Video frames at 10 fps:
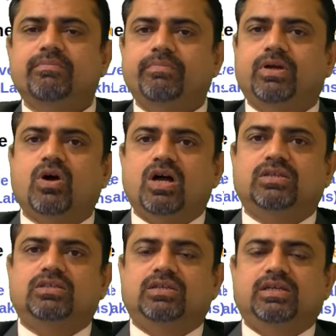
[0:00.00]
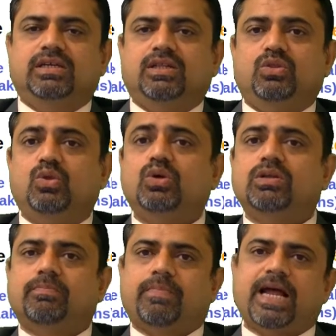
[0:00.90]
Because though
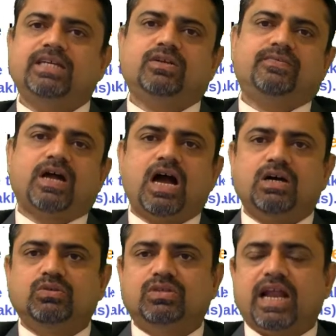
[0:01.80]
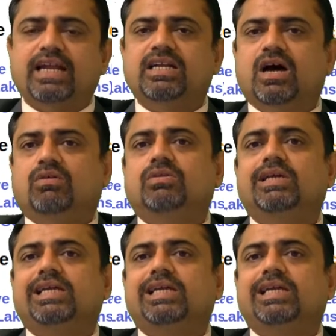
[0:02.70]
the price of the house right now